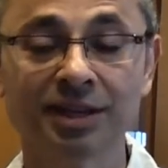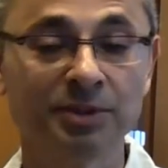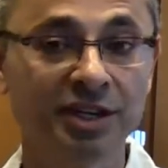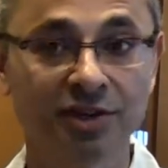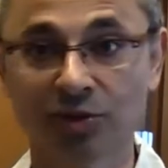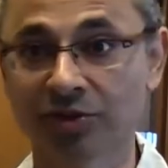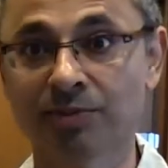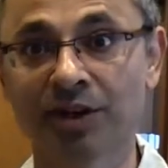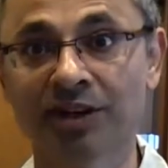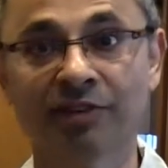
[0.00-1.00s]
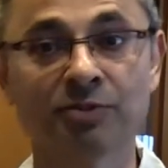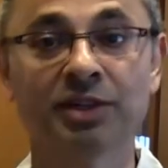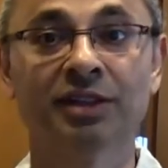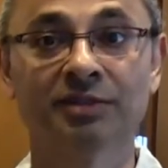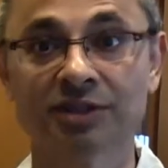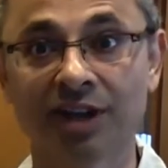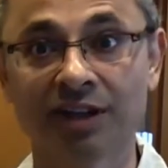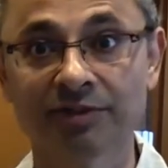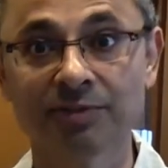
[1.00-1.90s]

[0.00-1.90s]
I mean, in North America, everybody loves coffee,